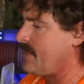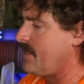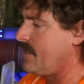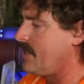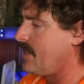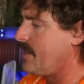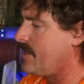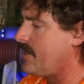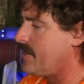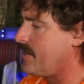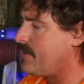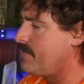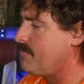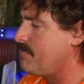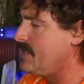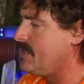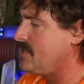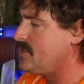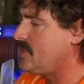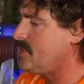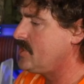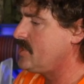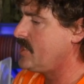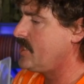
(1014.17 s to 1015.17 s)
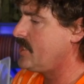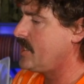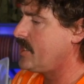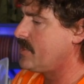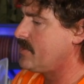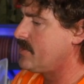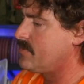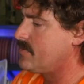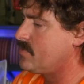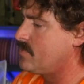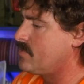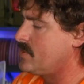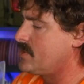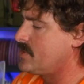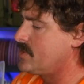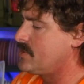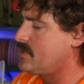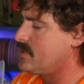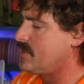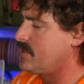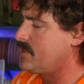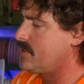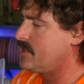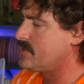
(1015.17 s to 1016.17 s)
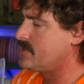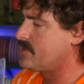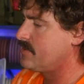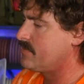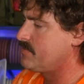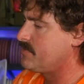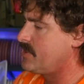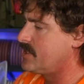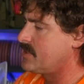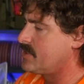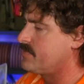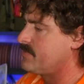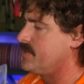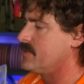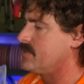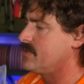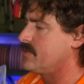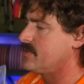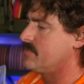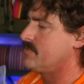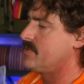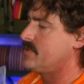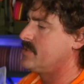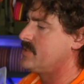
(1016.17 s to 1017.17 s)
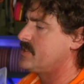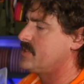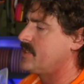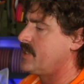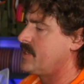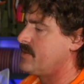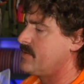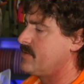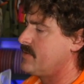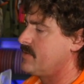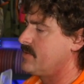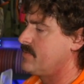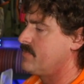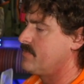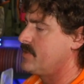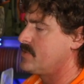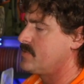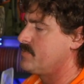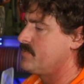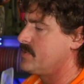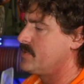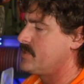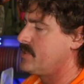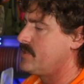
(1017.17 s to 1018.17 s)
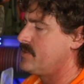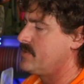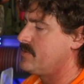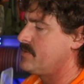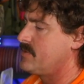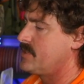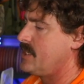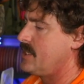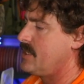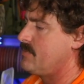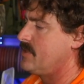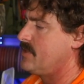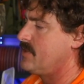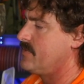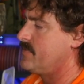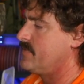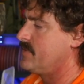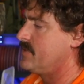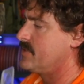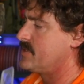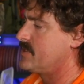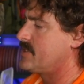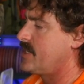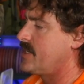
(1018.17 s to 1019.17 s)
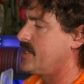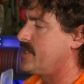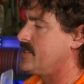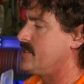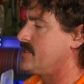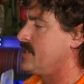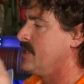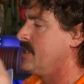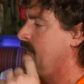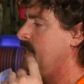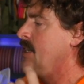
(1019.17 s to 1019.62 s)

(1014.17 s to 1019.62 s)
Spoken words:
I mentioned that one of the things that bugged me a little bit is how much material came off of the sides.